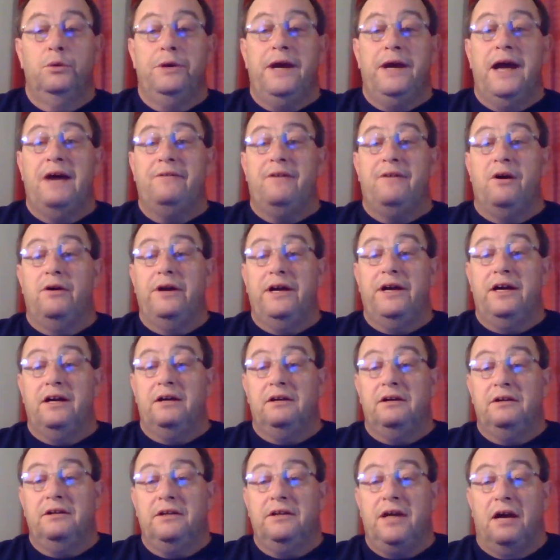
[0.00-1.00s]
Who we have on
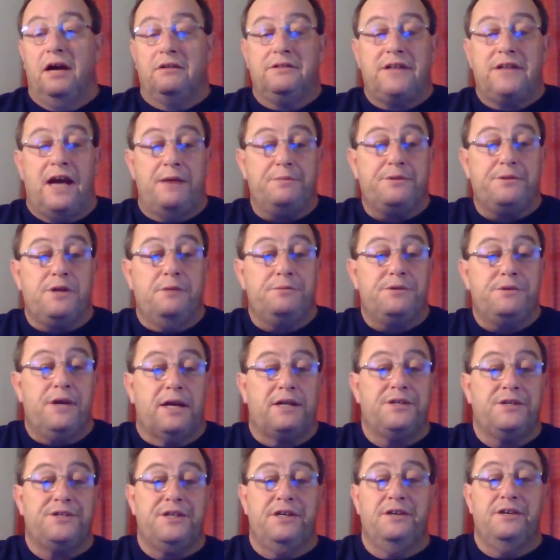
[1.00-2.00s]
here? Y'all type
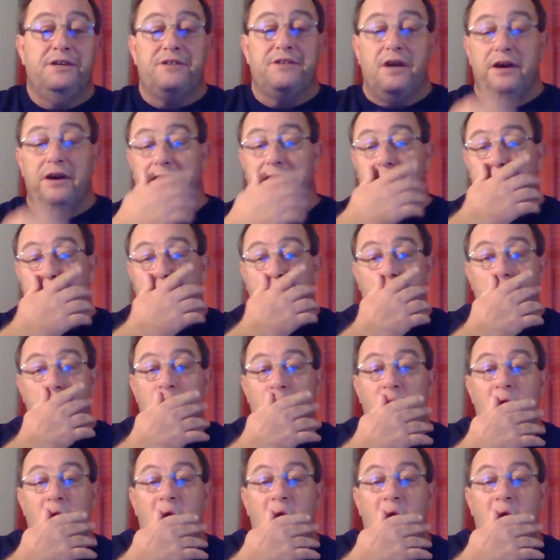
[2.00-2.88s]
something so I can see who's on here.